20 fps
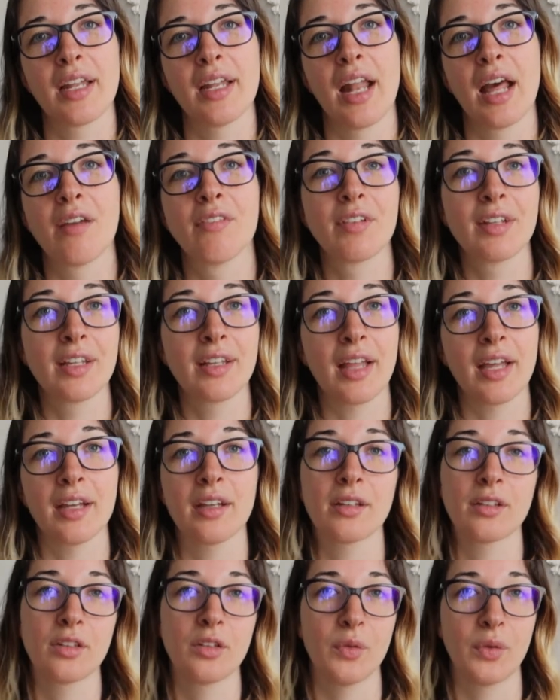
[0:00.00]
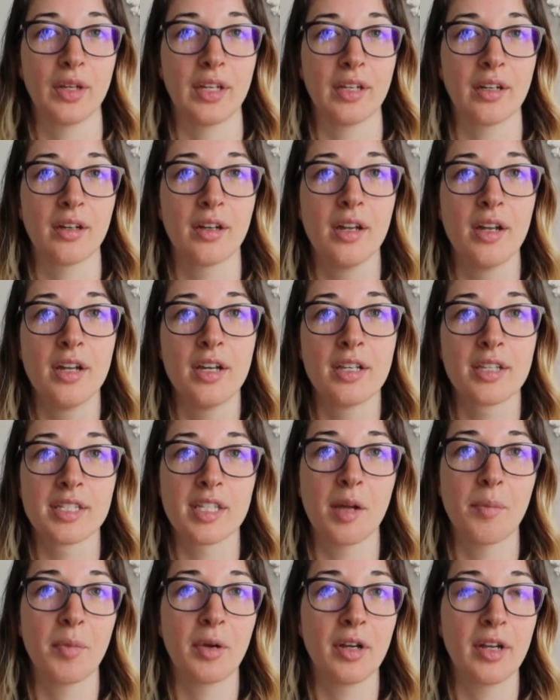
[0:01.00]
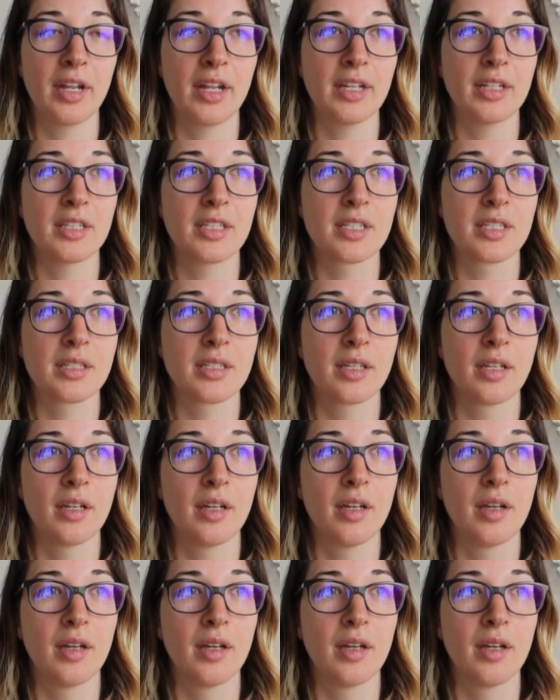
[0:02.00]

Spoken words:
and I really like doing summer knits.